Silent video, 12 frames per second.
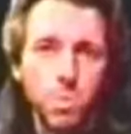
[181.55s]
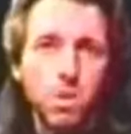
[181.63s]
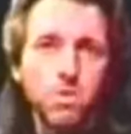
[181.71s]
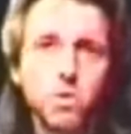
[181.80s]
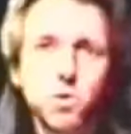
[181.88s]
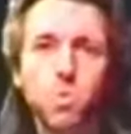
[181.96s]

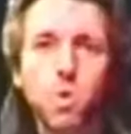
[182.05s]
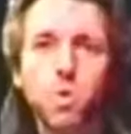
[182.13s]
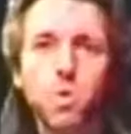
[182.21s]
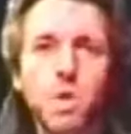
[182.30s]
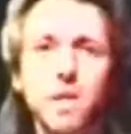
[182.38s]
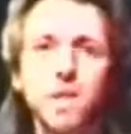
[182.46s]
believe, as to
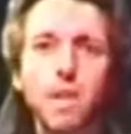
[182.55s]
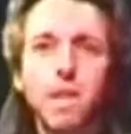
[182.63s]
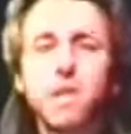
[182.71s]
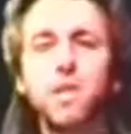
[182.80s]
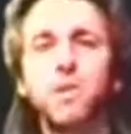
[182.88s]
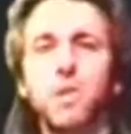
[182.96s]
whether or not
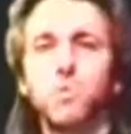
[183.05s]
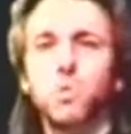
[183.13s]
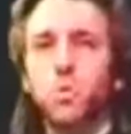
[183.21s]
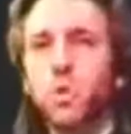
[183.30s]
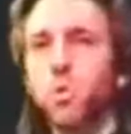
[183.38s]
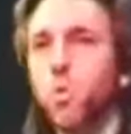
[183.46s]
anything
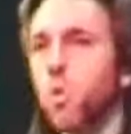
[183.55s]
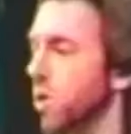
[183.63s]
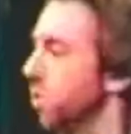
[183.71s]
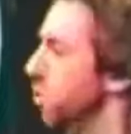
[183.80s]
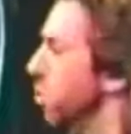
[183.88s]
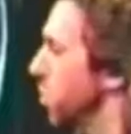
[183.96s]
was really
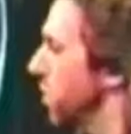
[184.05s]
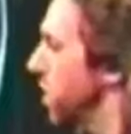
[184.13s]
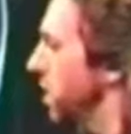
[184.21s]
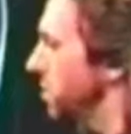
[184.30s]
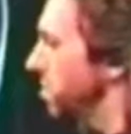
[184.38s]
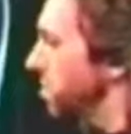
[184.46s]
won or
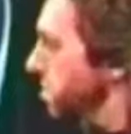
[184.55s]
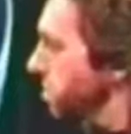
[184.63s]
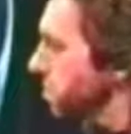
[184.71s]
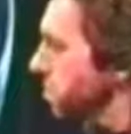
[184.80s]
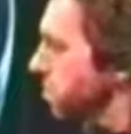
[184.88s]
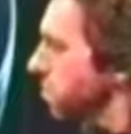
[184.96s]
not.
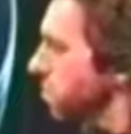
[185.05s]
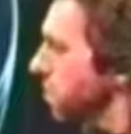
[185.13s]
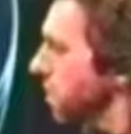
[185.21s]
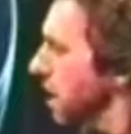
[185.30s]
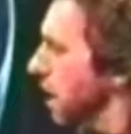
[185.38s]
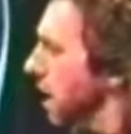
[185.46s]

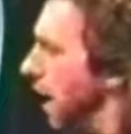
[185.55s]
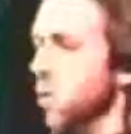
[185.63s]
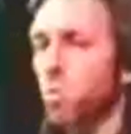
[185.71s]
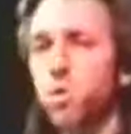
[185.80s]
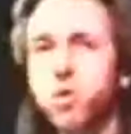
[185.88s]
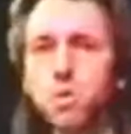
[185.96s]

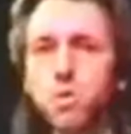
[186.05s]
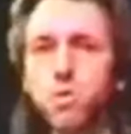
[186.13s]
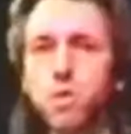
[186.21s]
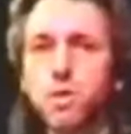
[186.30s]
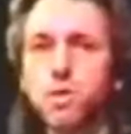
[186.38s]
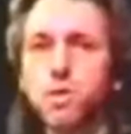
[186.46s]
I will use
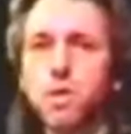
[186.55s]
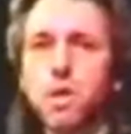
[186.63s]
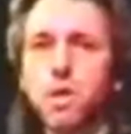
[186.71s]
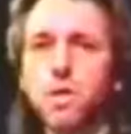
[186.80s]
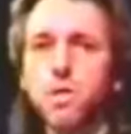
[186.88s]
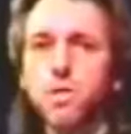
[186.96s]
this
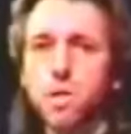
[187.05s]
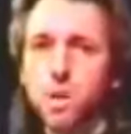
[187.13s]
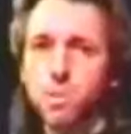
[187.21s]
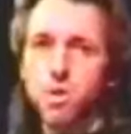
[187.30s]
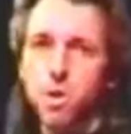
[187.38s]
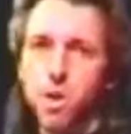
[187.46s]

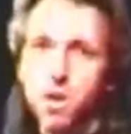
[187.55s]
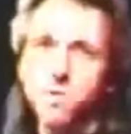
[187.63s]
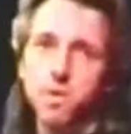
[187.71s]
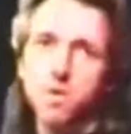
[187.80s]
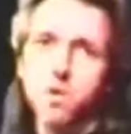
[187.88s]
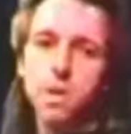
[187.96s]
image
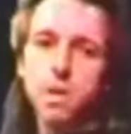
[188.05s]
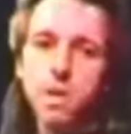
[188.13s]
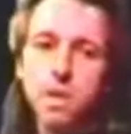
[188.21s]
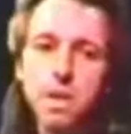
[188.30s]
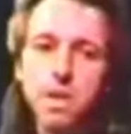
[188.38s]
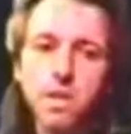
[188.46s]
often
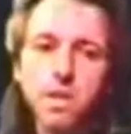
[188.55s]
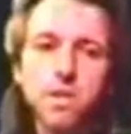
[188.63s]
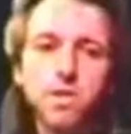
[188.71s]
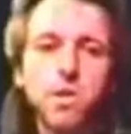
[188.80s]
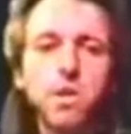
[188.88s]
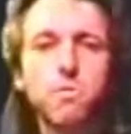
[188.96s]

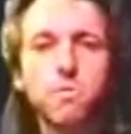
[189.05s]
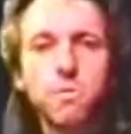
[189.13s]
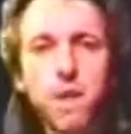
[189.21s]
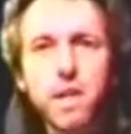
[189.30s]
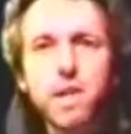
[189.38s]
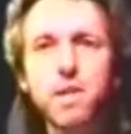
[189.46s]
to
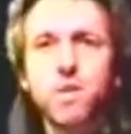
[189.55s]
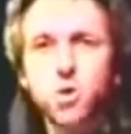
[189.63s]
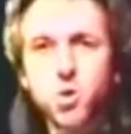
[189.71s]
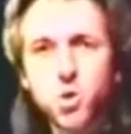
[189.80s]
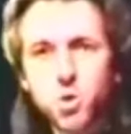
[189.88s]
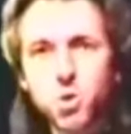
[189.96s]
convey
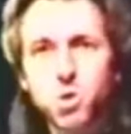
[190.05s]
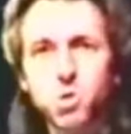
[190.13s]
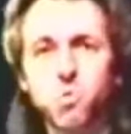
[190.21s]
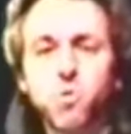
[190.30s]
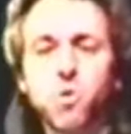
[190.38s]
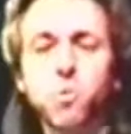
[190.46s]
to
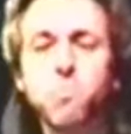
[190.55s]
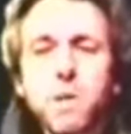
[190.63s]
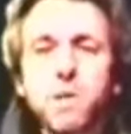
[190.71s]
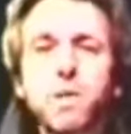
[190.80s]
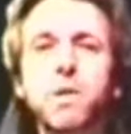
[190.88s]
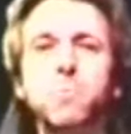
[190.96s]
you, for
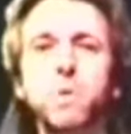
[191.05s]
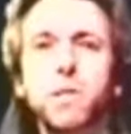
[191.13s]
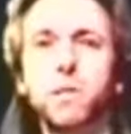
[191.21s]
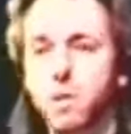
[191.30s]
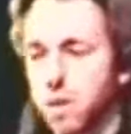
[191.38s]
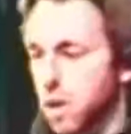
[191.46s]
me,
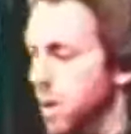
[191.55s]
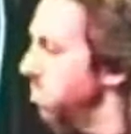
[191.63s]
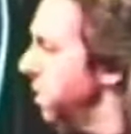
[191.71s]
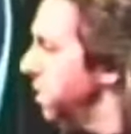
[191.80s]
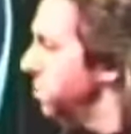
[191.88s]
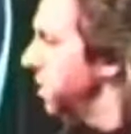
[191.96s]
the
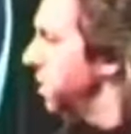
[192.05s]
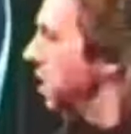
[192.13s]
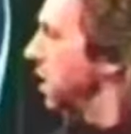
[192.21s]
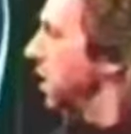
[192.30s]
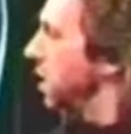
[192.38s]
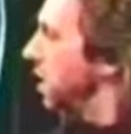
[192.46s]
epitome
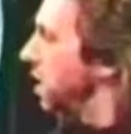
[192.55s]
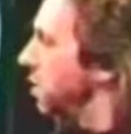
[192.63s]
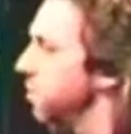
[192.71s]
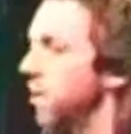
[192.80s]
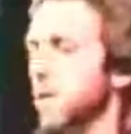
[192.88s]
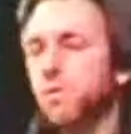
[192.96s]

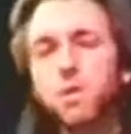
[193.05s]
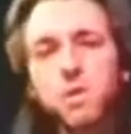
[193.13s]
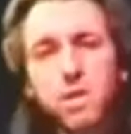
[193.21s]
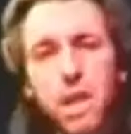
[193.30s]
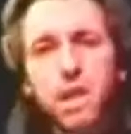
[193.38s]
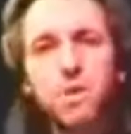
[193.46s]
of the
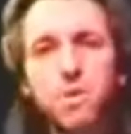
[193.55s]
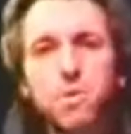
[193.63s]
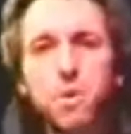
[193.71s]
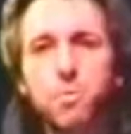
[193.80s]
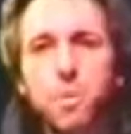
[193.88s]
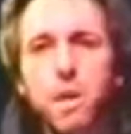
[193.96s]
science
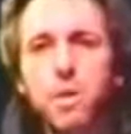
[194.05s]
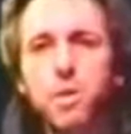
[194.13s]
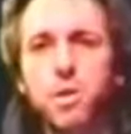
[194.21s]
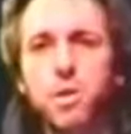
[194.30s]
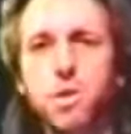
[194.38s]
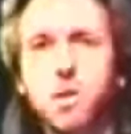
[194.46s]
of
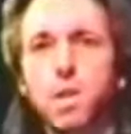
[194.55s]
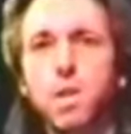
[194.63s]
compassion,